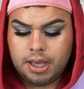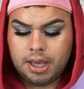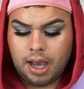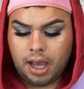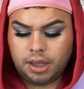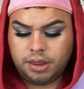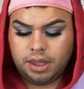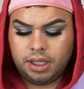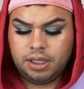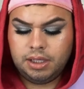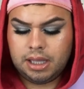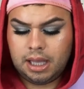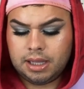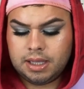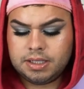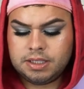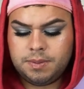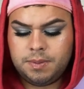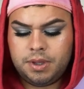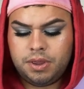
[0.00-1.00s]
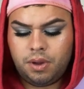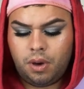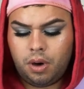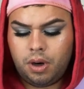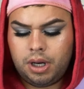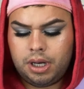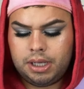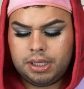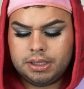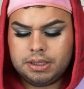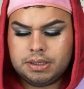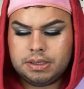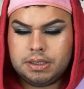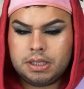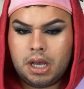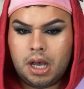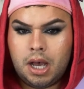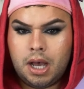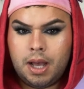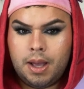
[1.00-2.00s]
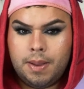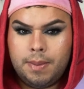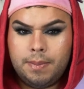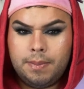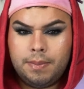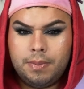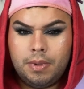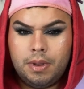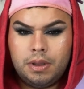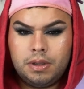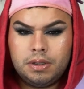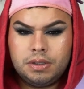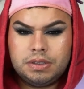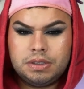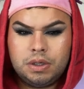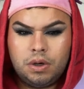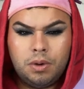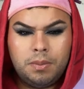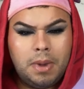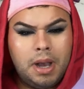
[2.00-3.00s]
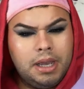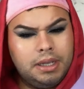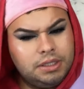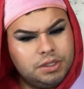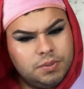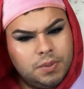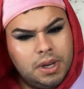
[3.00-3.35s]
I think Elizabeth Arden's ceramides,